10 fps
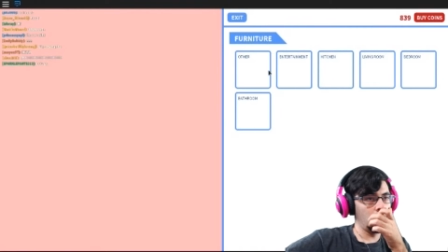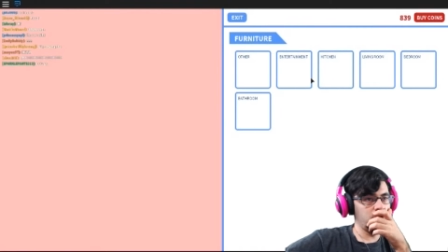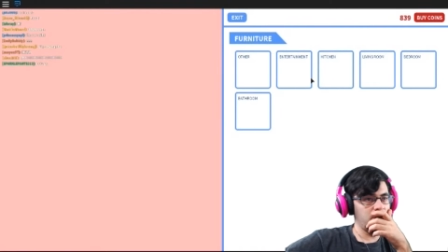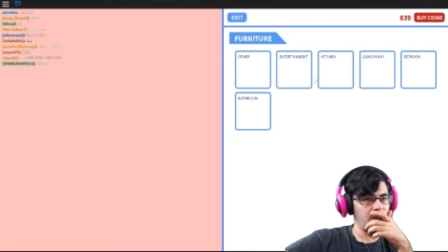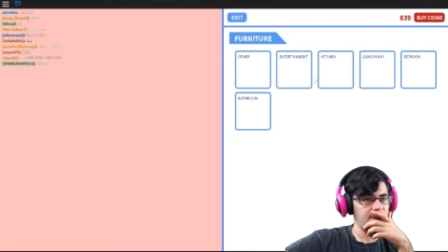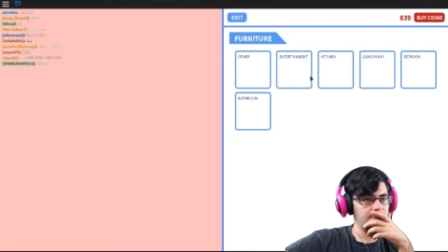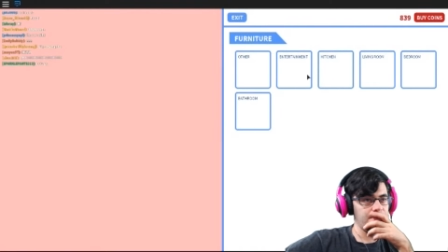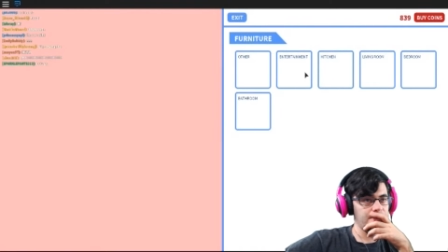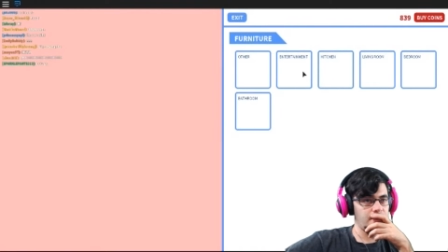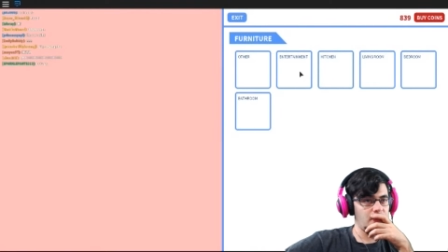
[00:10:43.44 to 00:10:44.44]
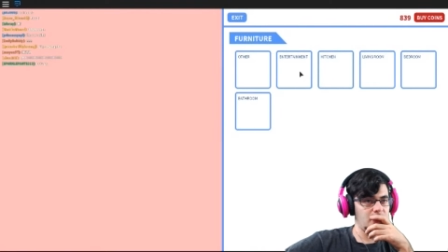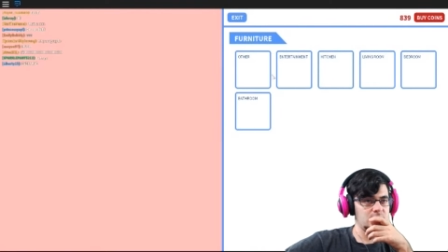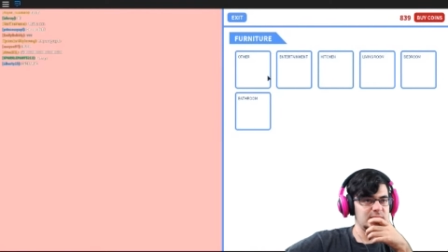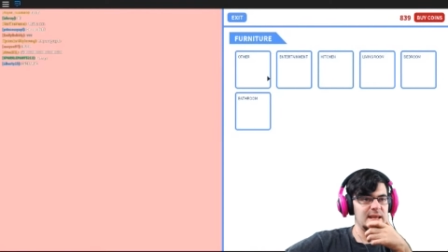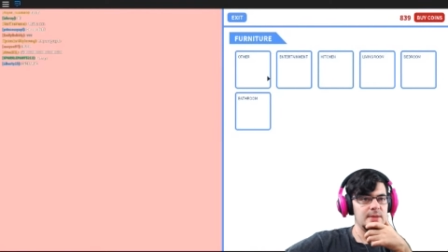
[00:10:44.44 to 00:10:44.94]
Okay.
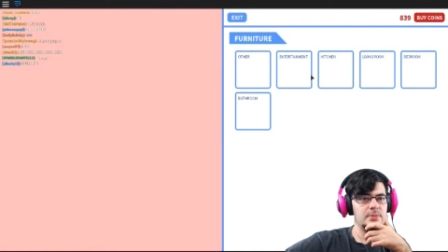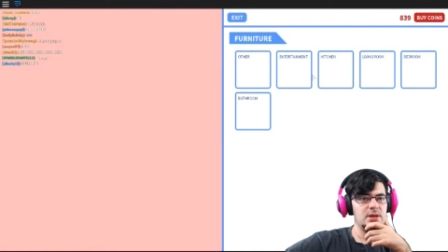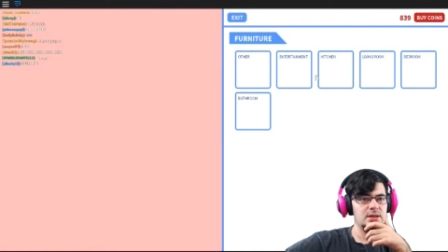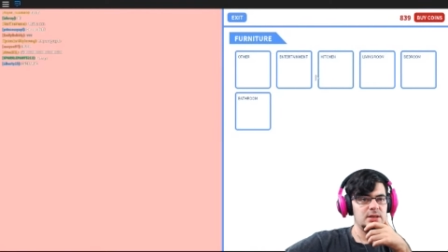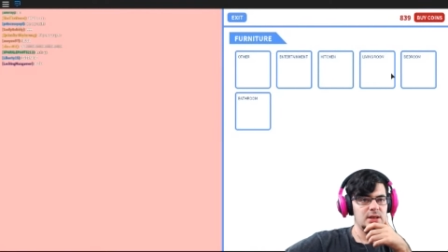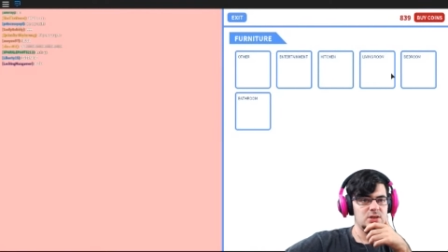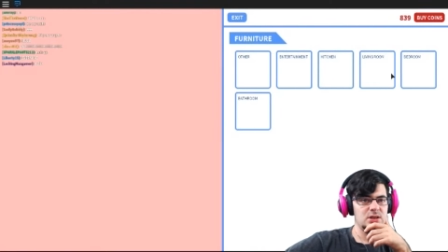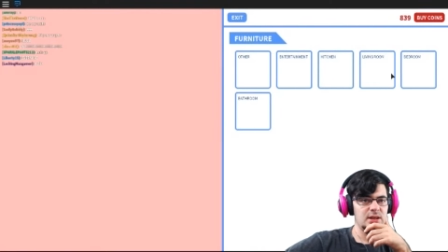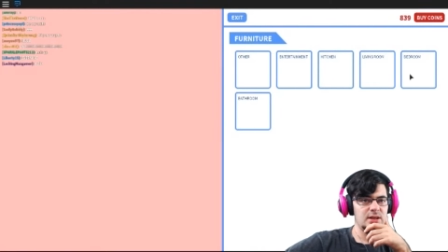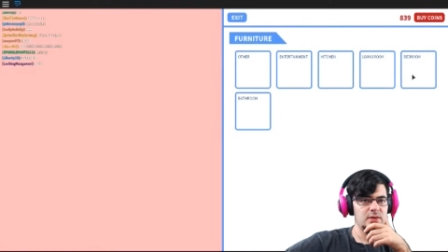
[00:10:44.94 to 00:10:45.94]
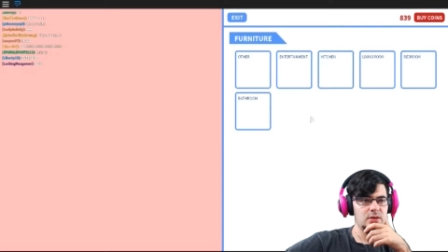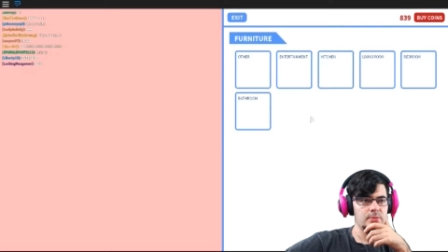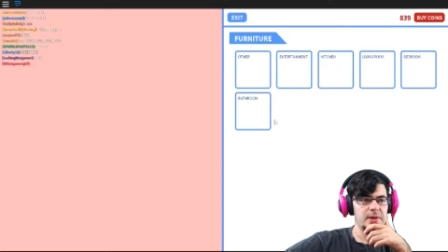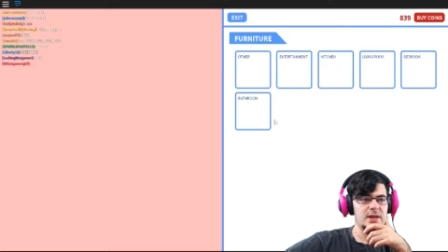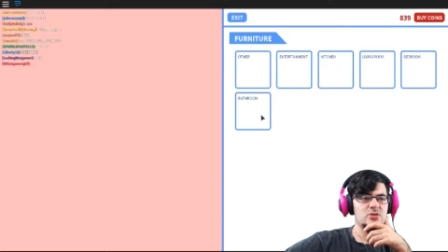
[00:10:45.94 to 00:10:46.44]
Entertainment, kitchen, living
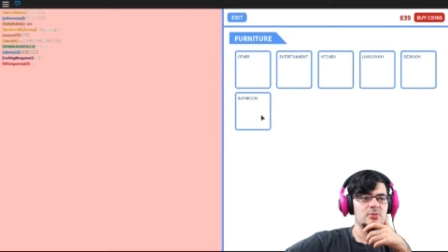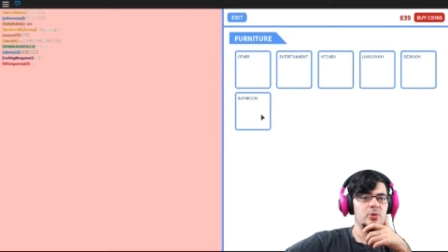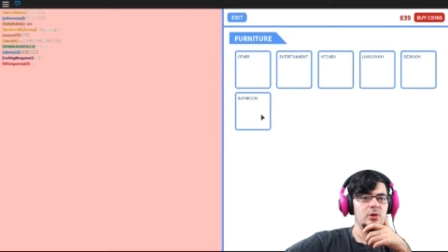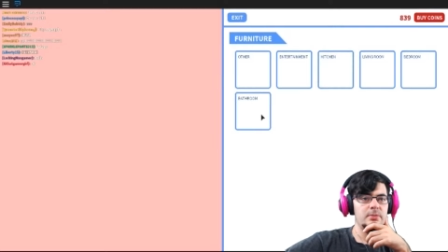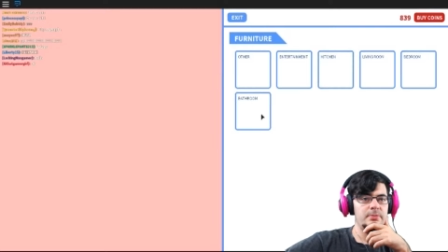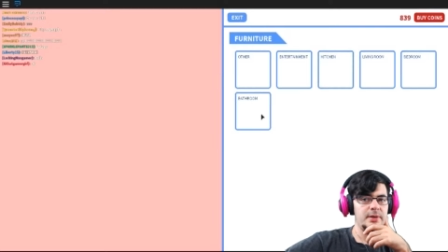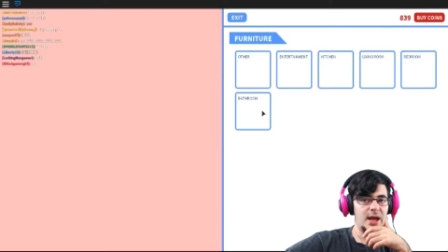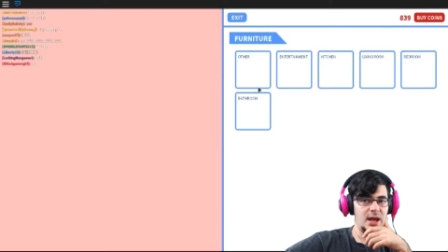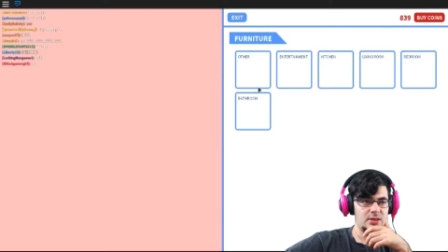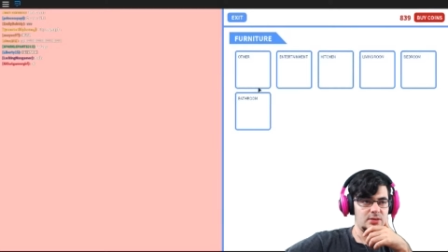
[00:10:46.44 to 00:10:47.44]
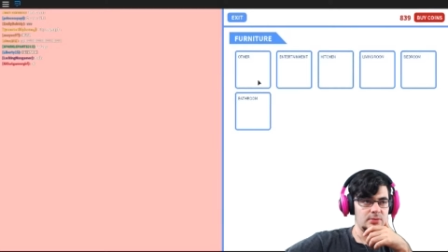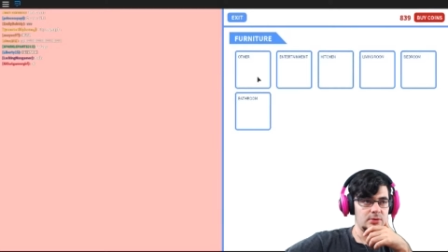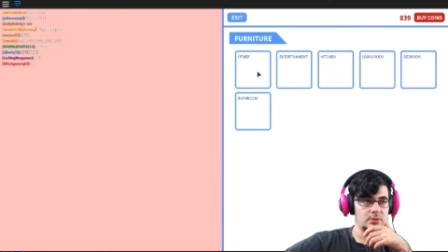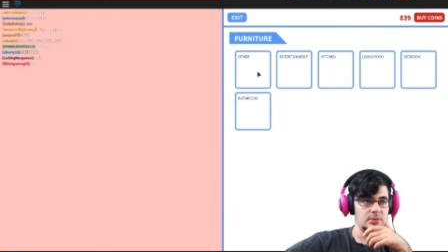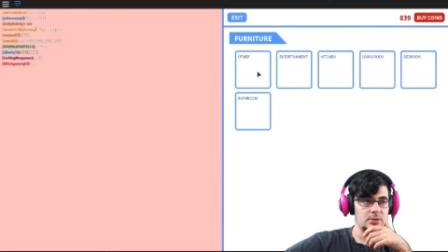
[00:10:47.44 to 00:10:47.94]
room, bedroom, or
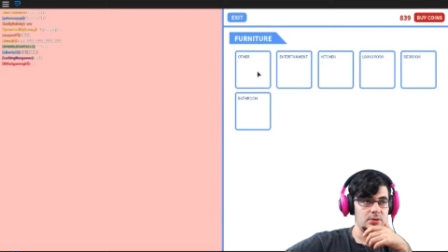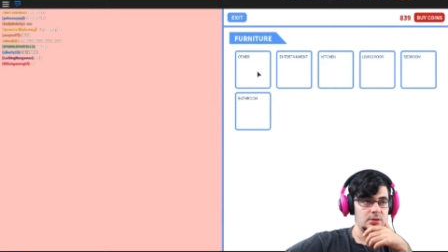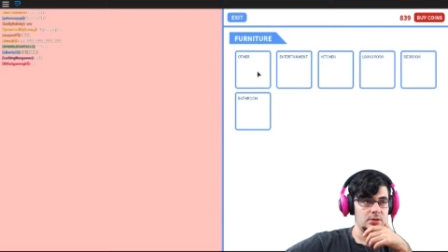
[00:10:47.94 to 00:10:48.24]
bathroom.